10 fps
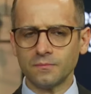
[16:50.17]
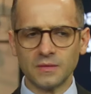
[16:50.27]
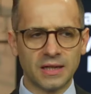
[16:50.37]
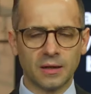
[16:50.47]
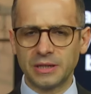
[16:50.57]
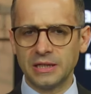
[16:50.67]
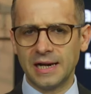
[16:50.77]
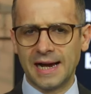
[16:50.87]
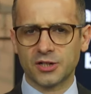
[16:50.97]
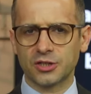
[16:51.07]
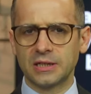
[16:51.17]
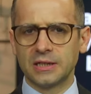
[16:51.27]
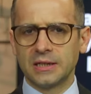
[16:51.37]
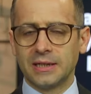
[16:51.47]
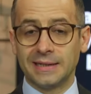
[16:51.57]
And I'll be here actually
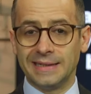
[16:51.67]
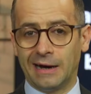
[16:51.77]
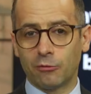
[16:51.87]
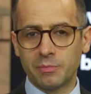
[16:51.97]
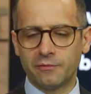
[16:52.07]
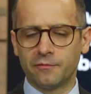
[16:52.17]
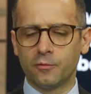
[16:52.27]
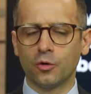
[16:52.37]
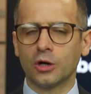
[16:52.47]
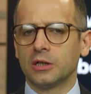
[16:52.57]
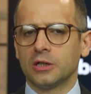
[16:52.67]
an hour before